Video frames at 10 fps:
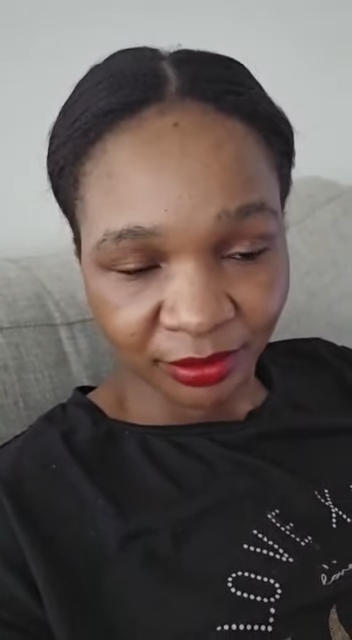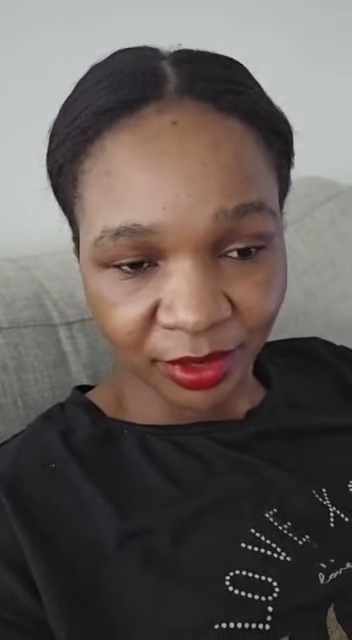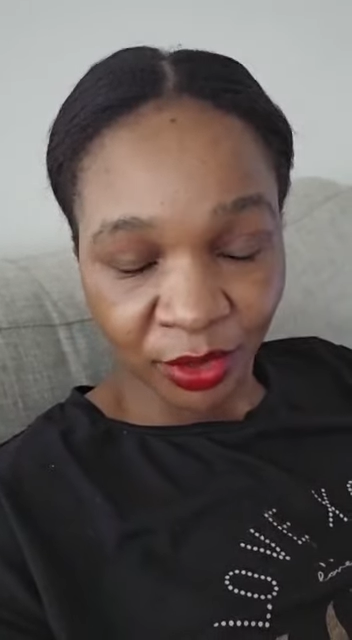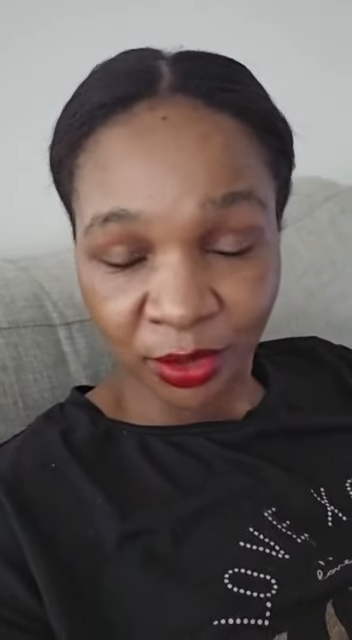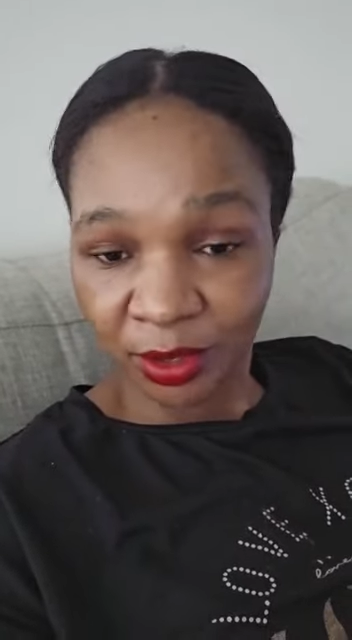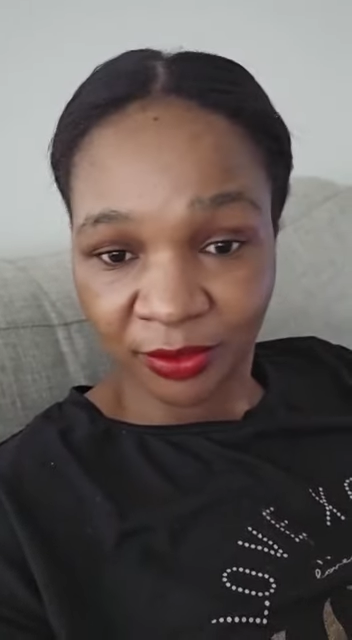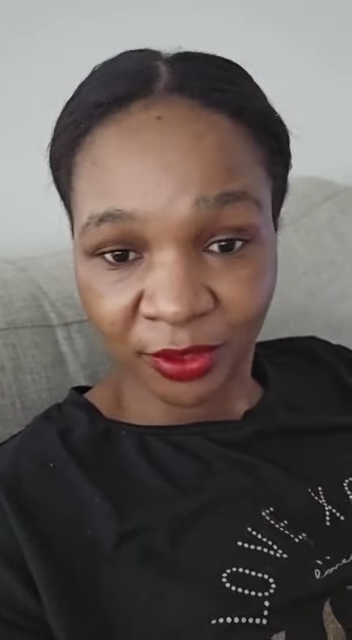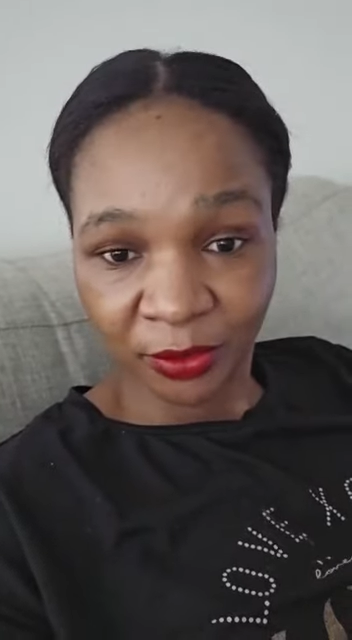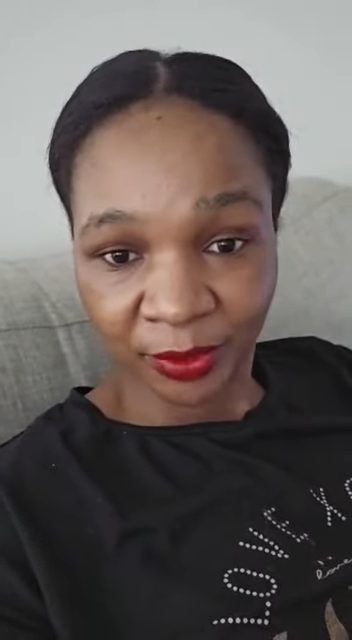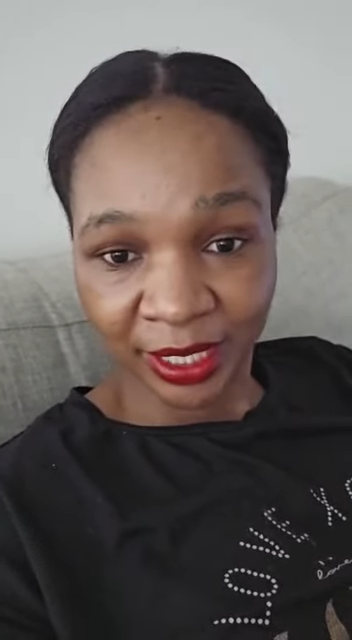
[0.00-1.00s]
Use your
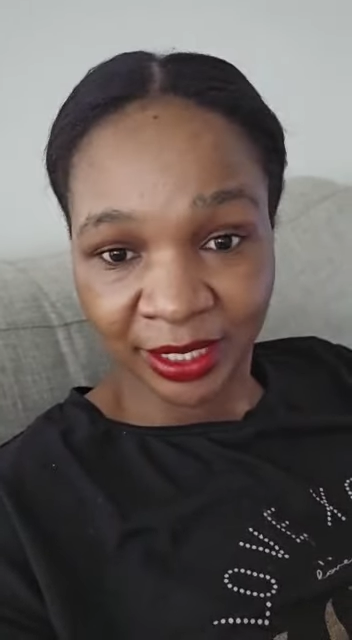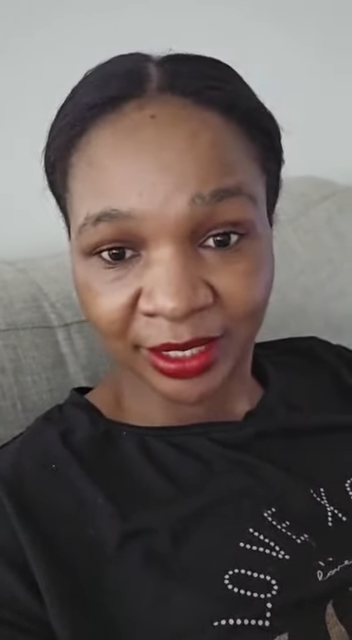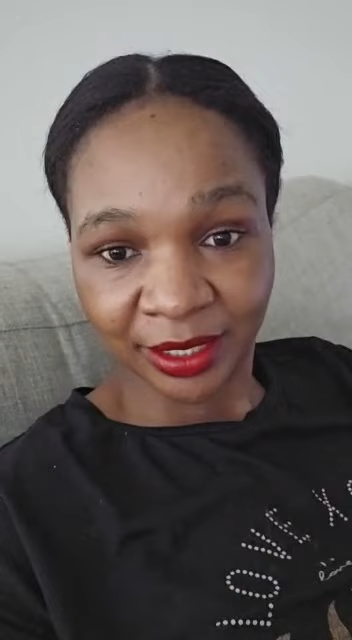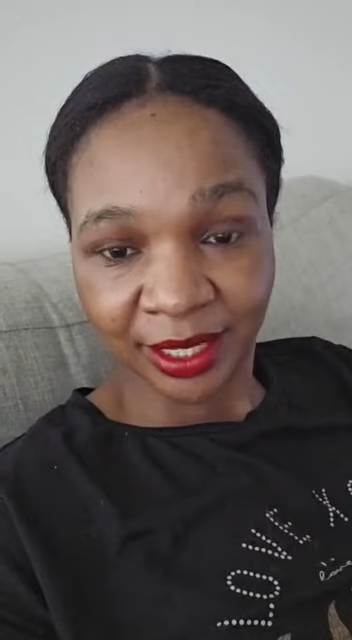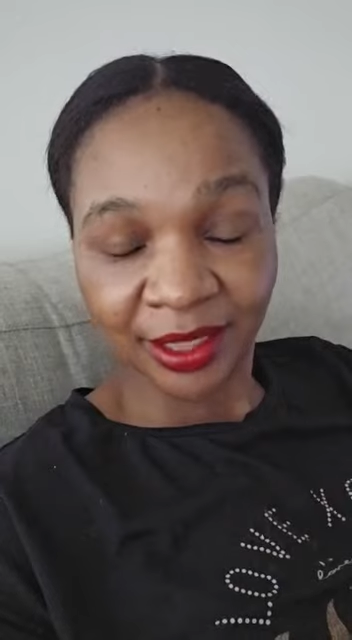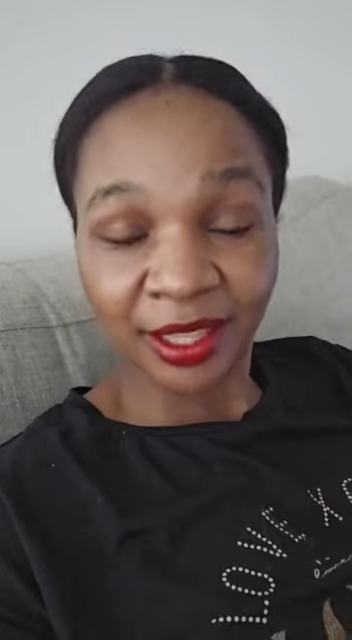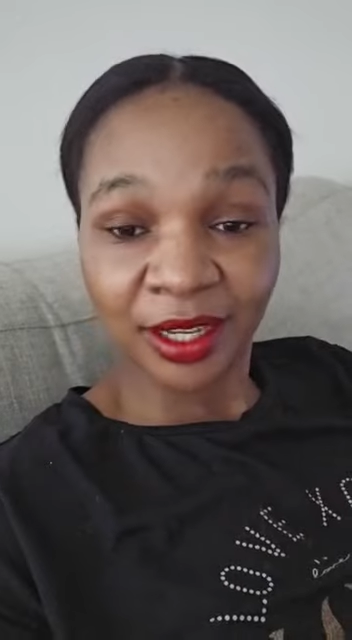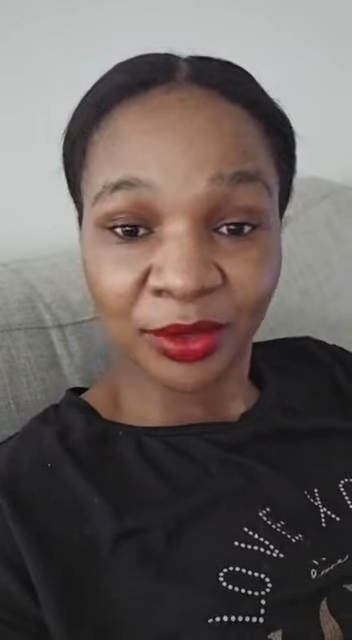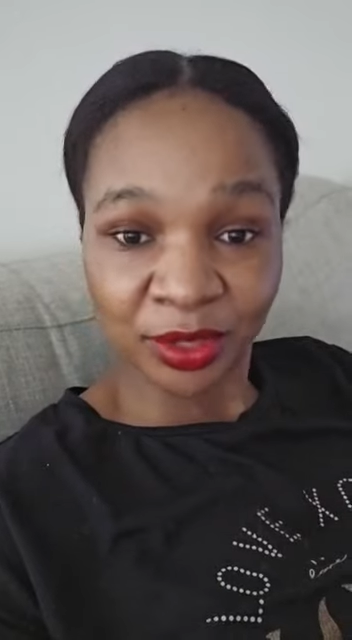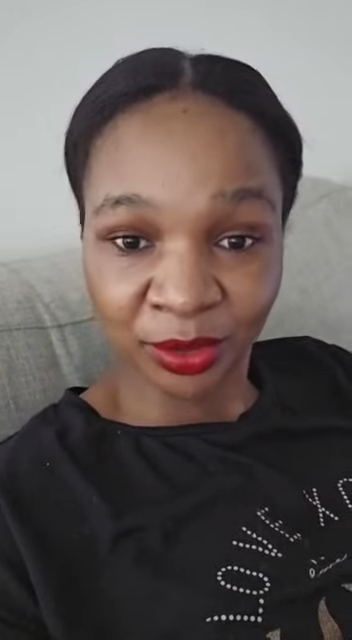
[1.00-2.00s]
phone well and then
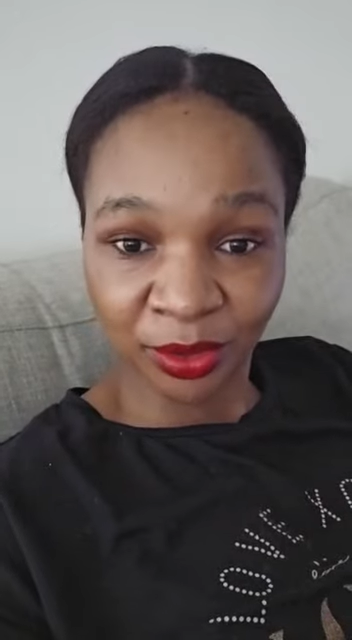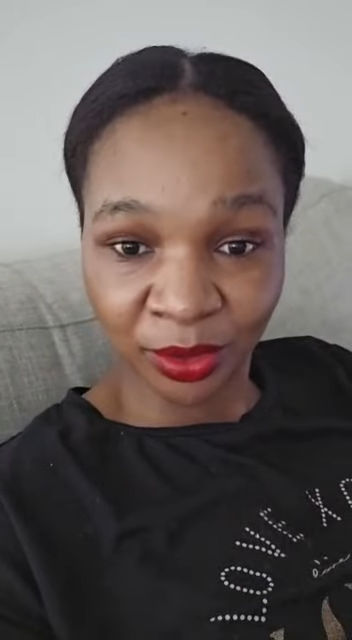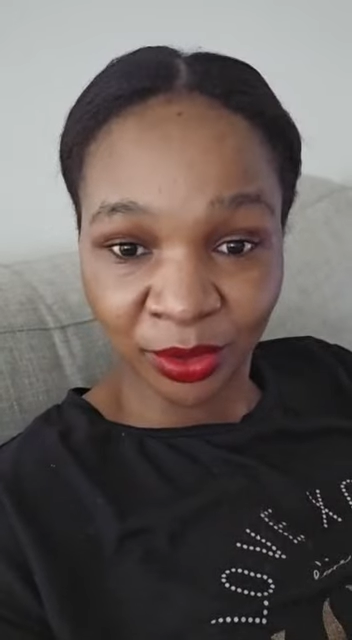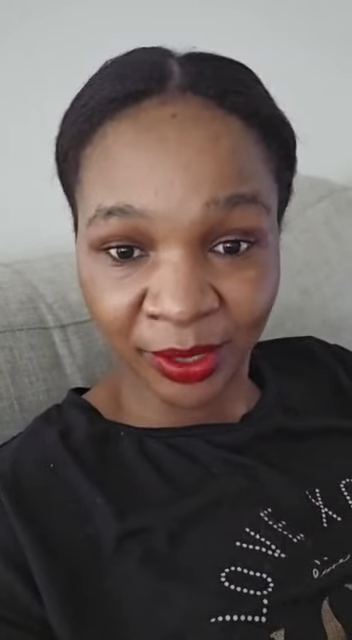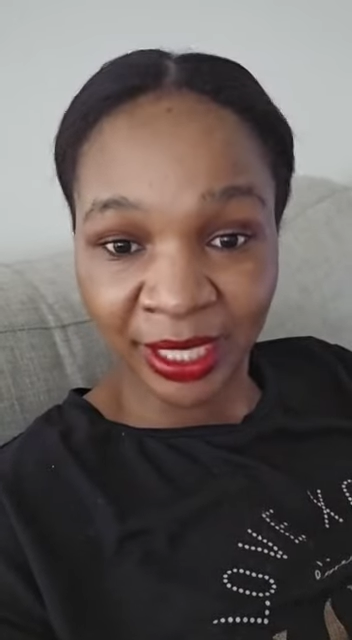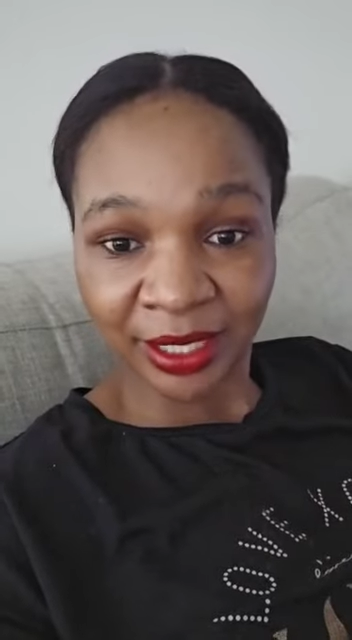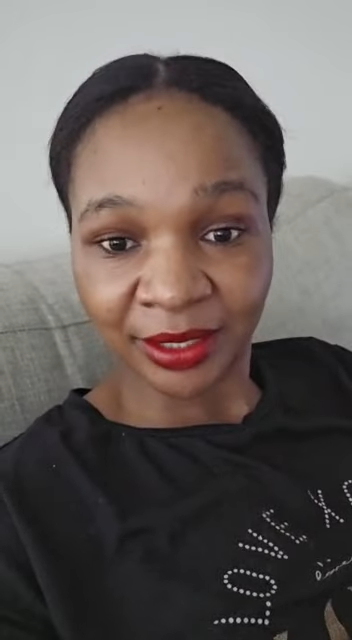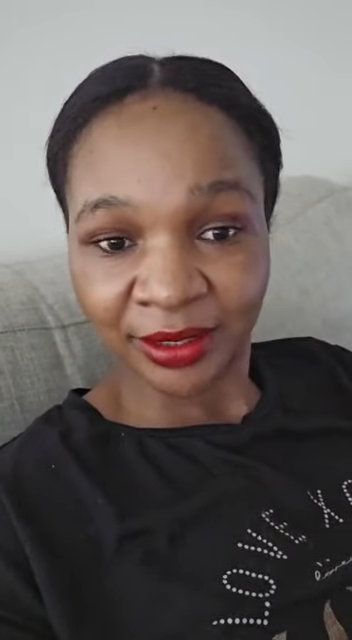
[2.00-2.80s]
use Google well.